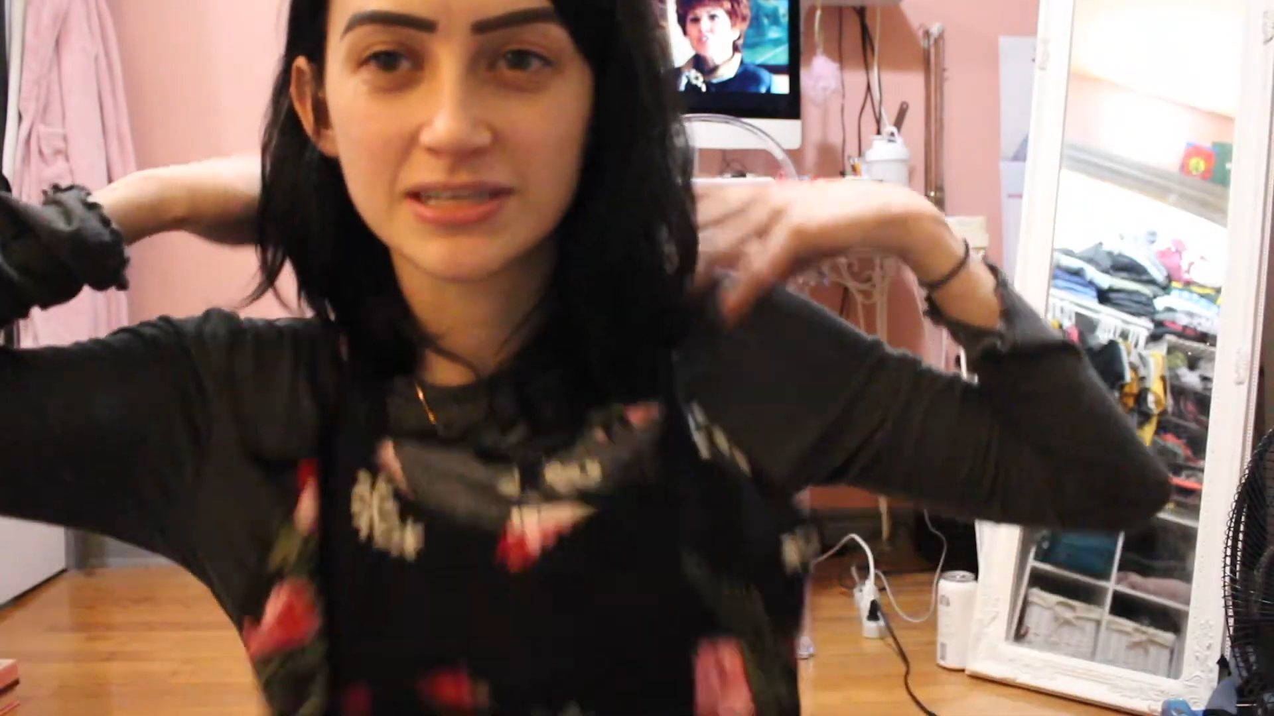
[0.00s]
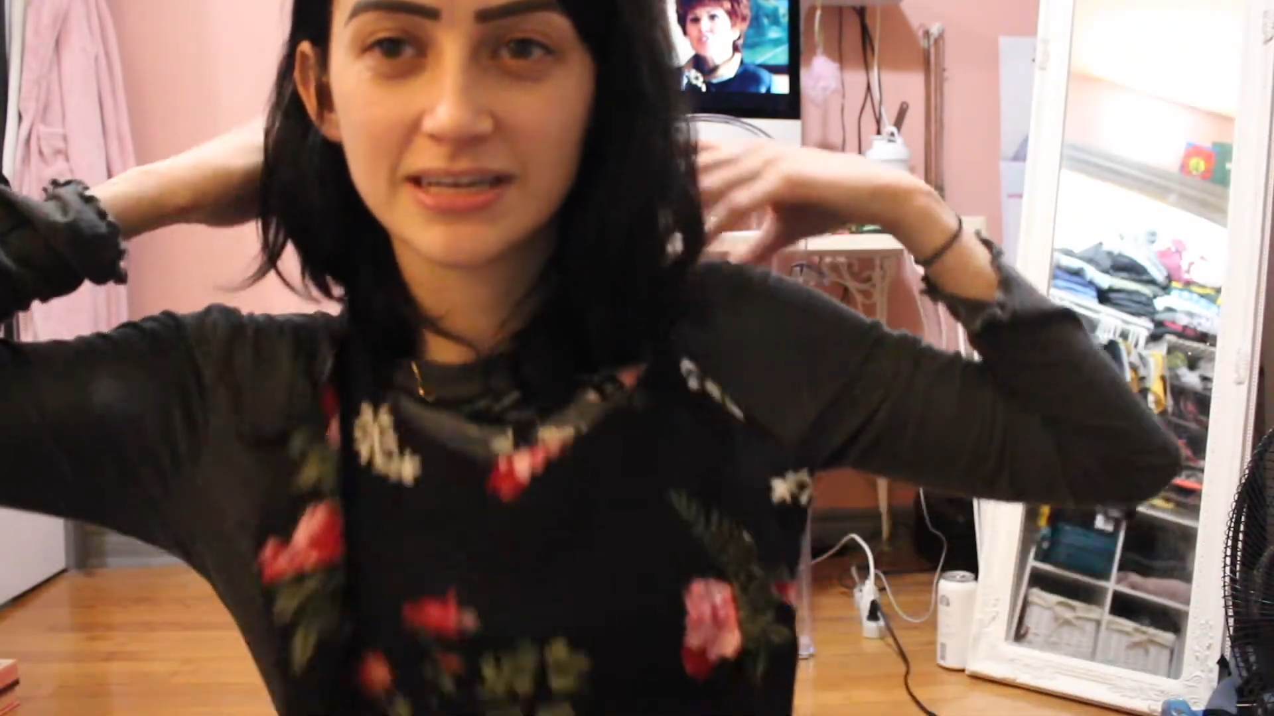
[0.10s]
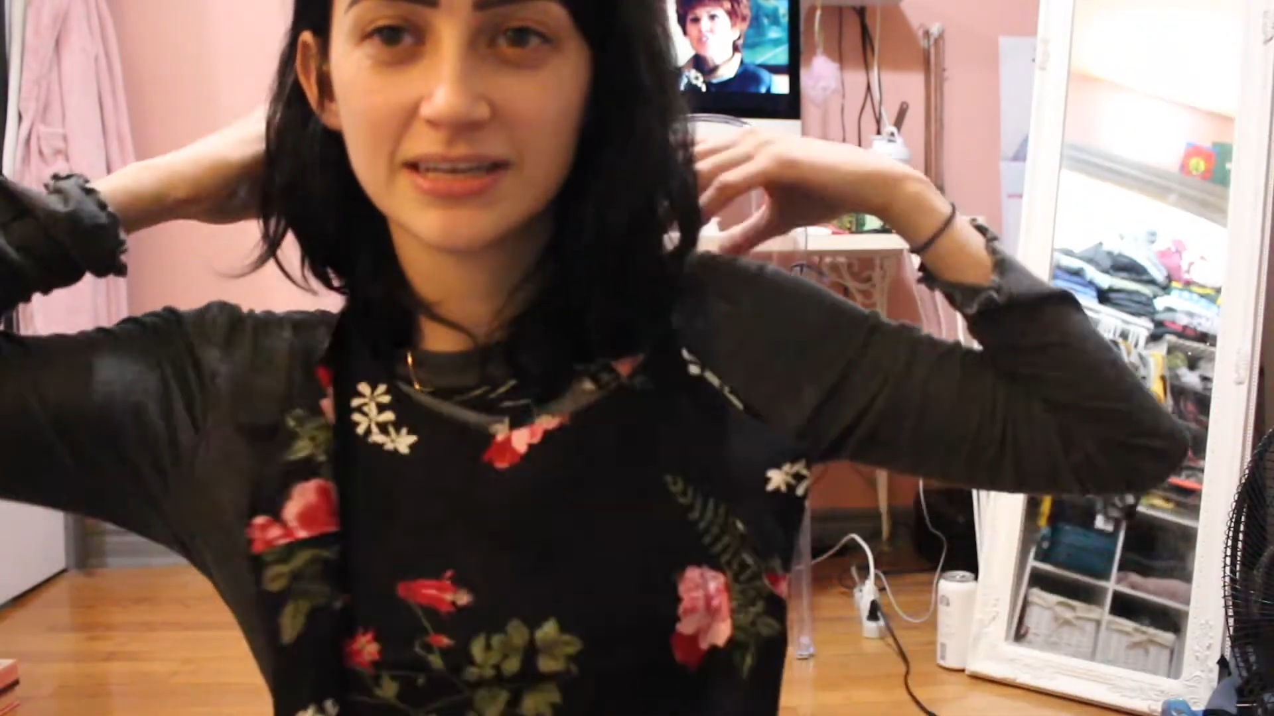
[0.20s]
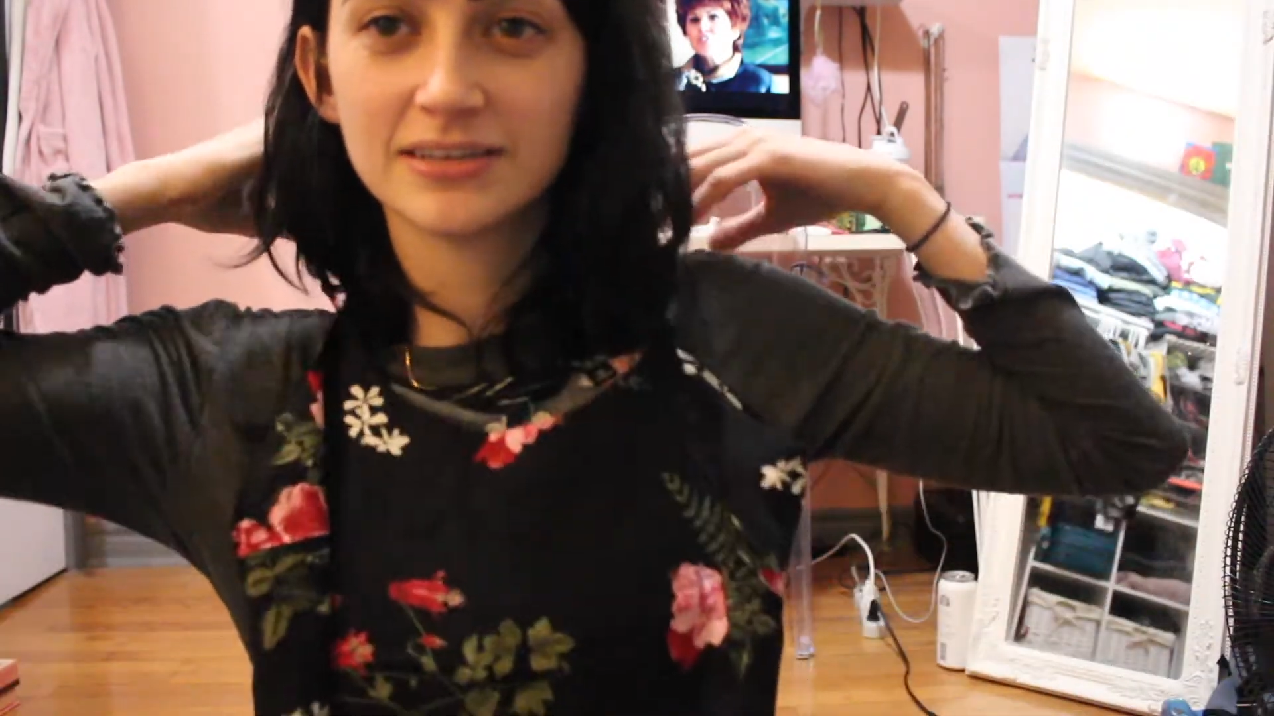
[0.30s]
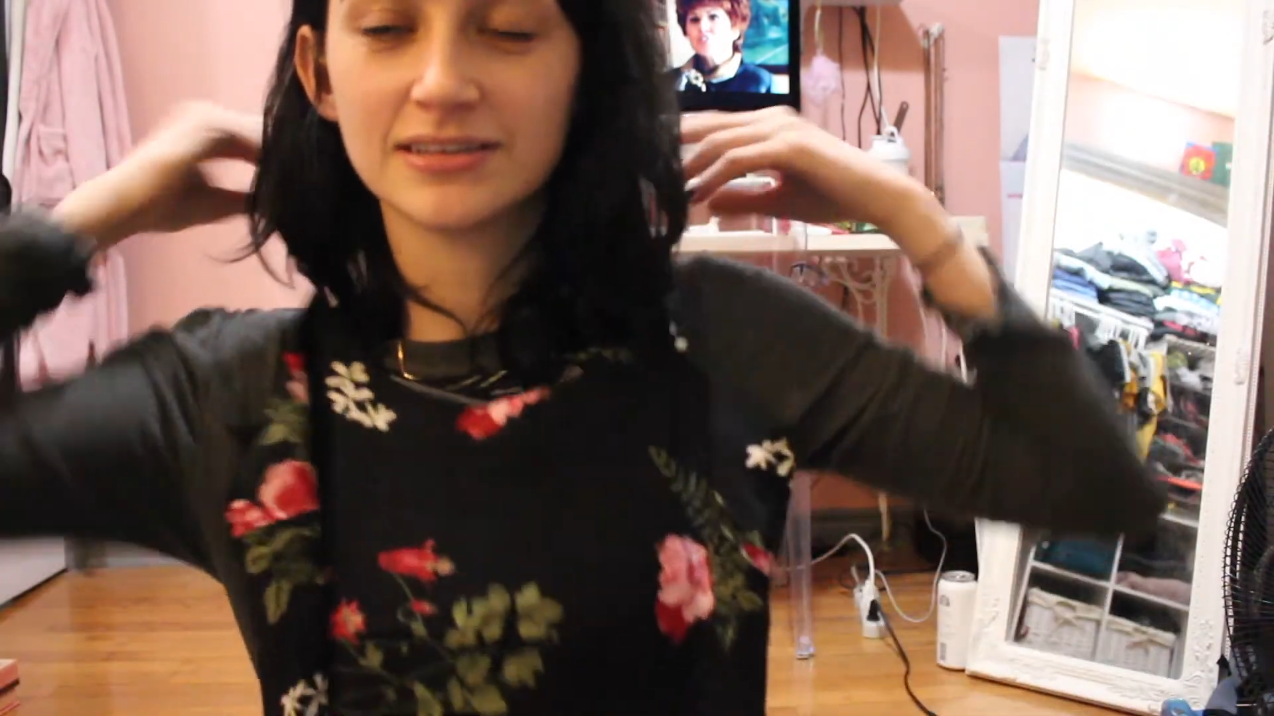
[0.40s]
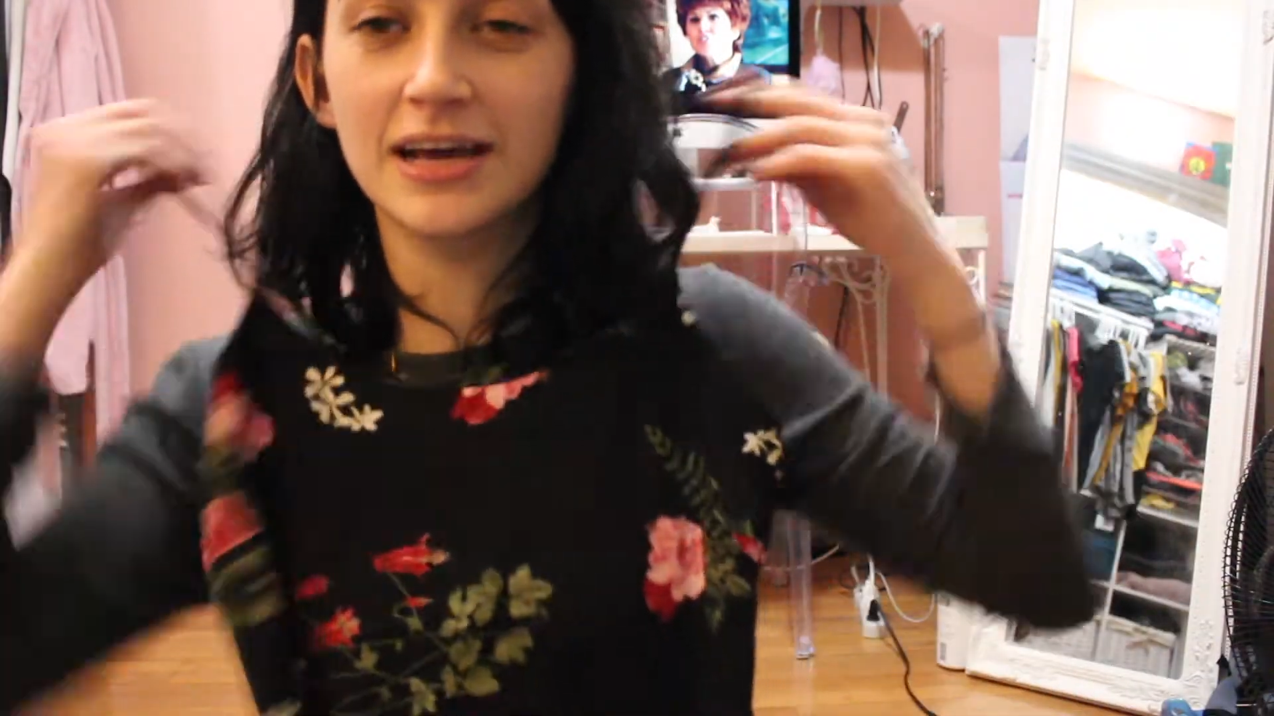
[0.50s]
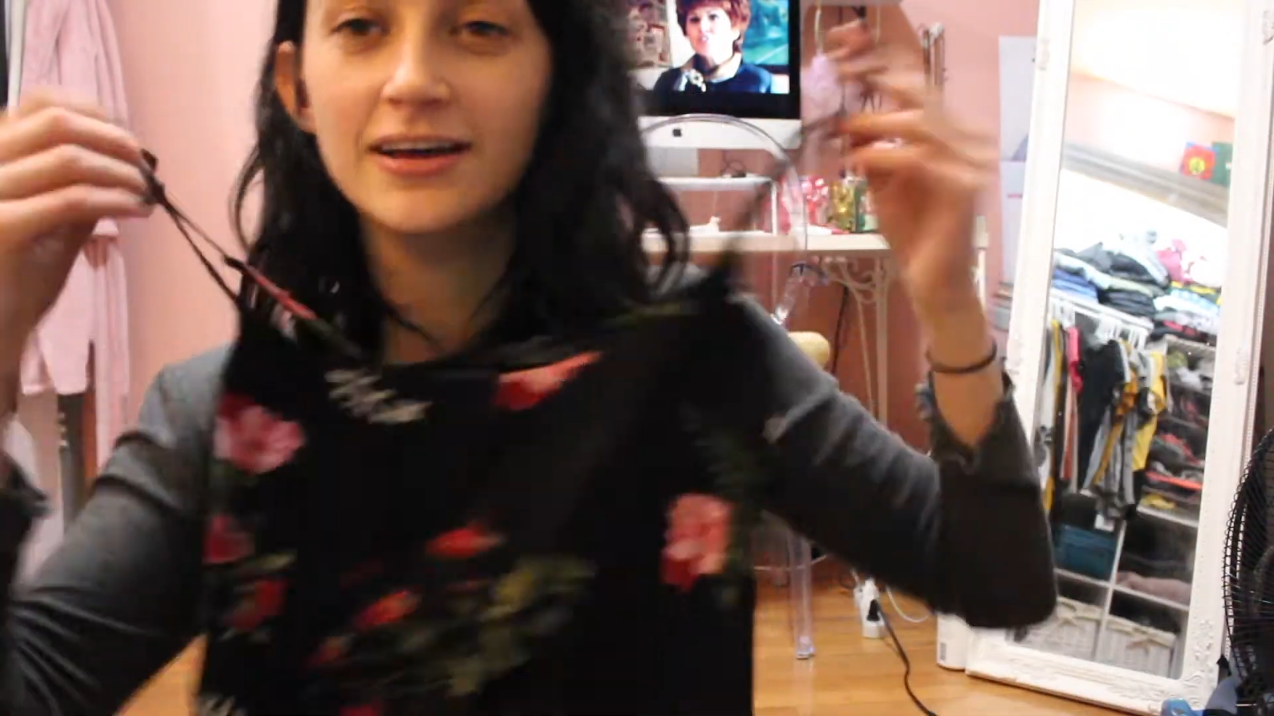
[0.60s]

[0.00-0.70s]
like it.